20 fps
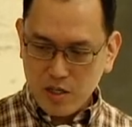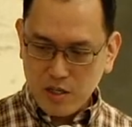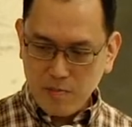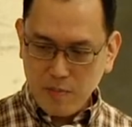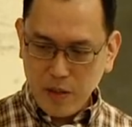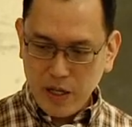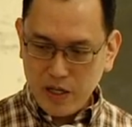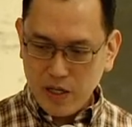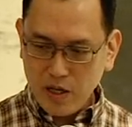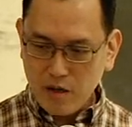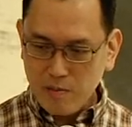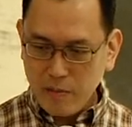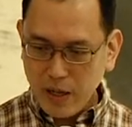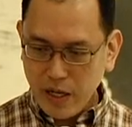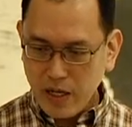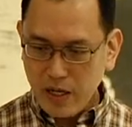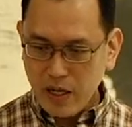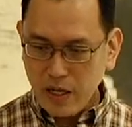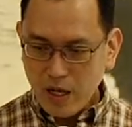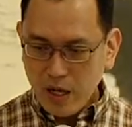painting of
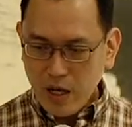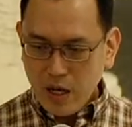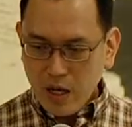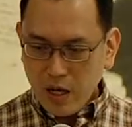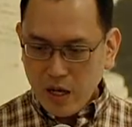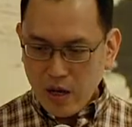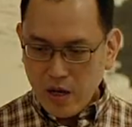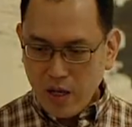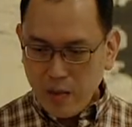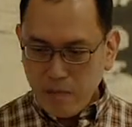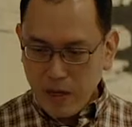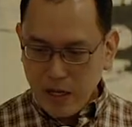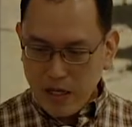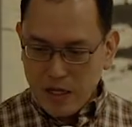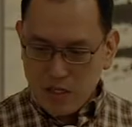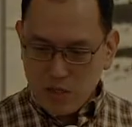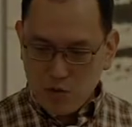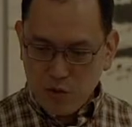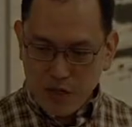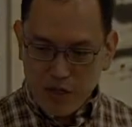Manet. Okay, but
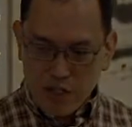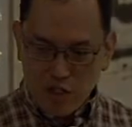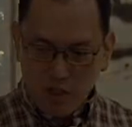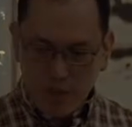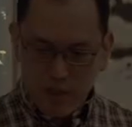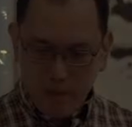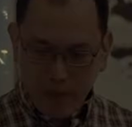this work is not a